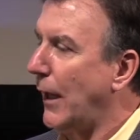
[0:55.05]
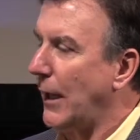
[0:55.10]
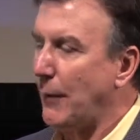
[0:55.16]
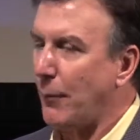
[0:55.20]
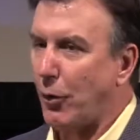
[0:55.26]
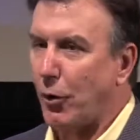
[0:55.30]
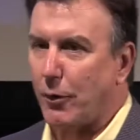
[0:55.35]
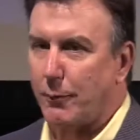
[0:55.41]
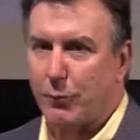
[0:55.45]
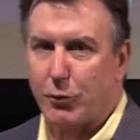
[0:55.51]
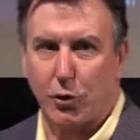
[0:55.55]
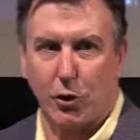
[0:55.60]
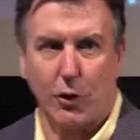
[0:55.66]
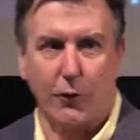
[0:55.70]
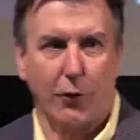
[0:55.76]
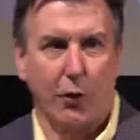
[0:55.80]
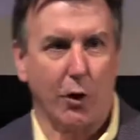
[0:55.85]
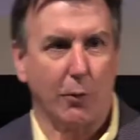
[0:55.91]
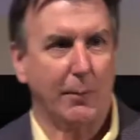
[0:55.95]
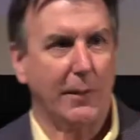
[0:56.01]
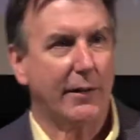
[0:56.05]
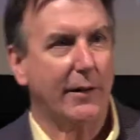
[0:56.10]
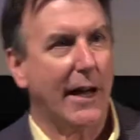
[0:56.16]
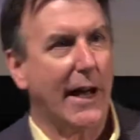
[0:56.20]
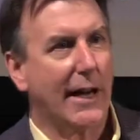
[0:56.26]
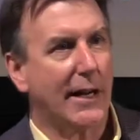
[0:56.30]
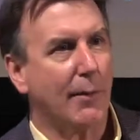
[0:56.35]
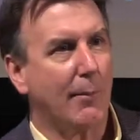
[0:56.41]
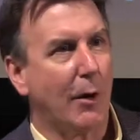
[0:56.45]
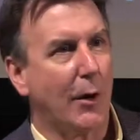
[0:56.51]
And I'm sure you've heard me
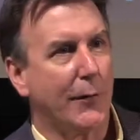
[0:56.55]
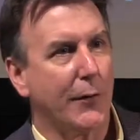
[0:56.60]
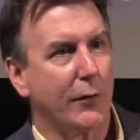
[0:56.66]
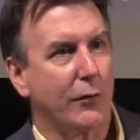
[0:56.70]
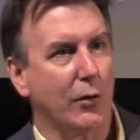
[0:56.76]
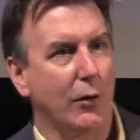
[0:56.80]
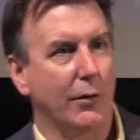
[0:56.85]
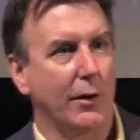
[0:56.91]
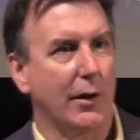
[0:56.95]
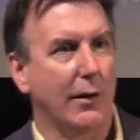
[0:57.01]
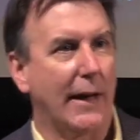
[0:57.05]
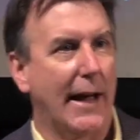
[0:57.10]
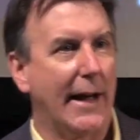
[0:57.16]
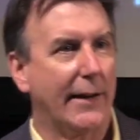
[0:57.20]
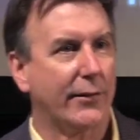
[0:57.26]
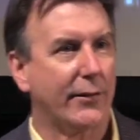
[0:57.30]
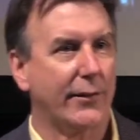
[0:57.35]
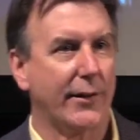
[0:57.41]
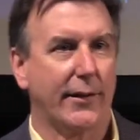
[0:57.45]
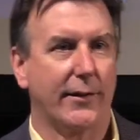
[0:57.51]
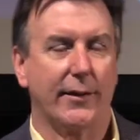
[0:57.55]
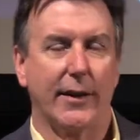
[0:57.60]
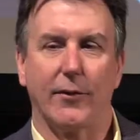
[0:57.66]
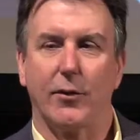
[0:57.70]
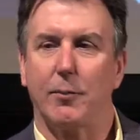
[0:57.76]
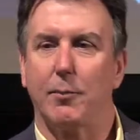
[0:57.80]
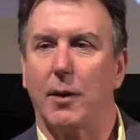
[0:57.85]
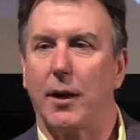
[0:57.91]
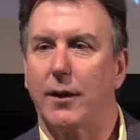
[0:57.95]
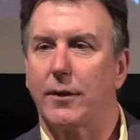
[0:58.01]
talk about this over the last six,
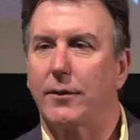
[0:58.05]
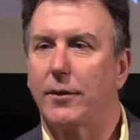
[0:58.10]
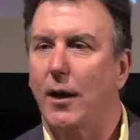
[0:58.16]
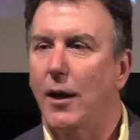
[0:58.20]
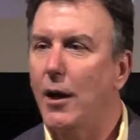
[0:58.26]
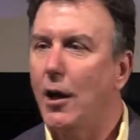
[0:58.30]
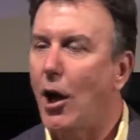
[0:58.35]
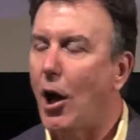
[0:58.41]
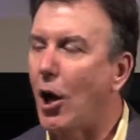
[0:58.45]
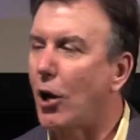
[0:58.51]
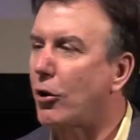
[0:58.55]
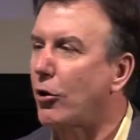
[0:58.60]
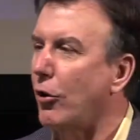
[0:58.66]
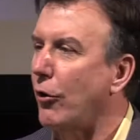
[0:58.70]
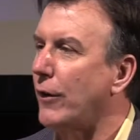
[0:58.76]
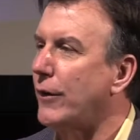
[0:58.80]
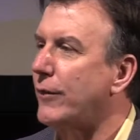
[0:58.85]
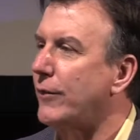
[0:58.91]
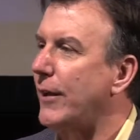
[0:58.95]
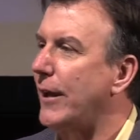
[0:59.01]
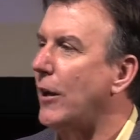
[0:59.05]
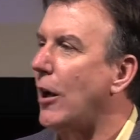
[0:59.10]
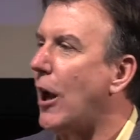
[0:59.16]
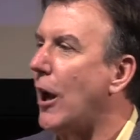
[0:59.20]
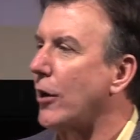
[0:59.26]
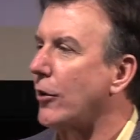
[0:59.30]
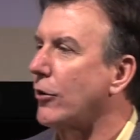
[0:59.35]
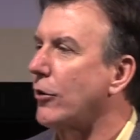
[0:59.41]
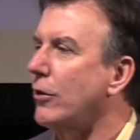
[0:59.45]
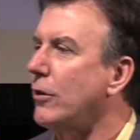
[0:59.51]
seven months. Our current state
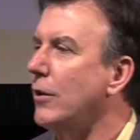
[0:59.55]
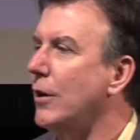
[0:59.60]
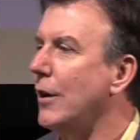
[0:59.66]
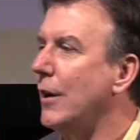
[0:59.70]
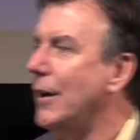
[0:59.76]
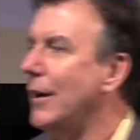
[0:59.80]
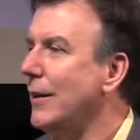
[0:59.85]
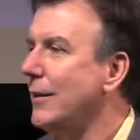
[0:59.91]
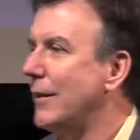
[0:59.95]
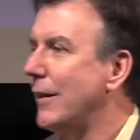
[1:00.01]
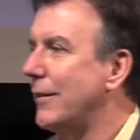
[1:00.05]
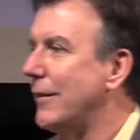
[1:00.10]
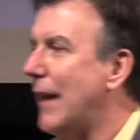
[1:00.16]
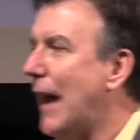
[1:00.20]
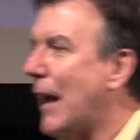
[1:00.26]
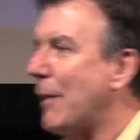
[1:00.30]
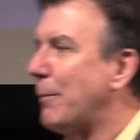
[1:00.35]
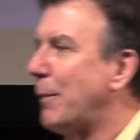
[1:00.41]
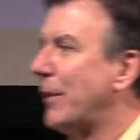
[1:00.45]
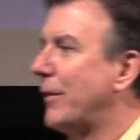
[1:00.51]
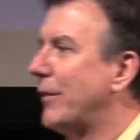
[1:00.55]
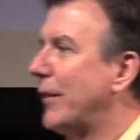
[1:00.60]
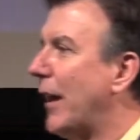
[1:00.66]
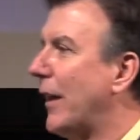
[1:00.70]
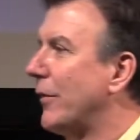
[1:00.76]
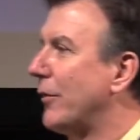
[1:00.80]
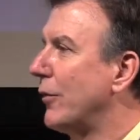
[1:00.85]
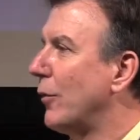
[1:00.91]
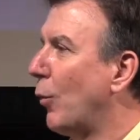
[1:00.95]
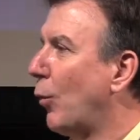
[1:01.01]
auditor does not
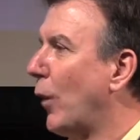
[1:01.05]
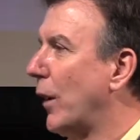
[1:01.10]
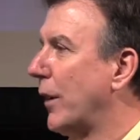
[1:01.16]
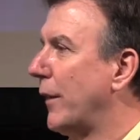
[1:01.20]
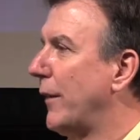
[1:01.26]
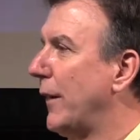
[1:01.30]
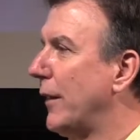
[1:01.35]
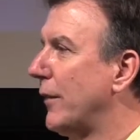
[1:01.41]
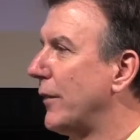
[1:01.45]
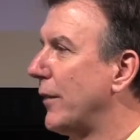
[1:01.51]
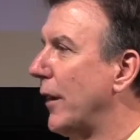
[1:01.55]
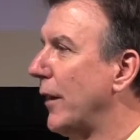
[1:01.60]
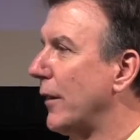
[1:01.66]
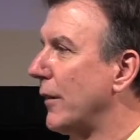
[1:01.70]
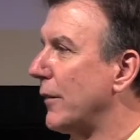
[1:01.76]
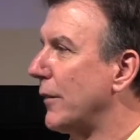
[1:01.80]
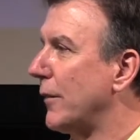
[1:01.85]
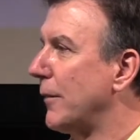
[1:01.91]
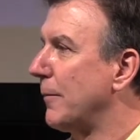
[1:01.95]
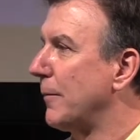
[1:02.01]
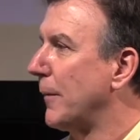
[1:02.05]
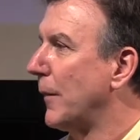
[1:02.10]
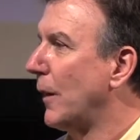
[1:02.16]
possess one of these things.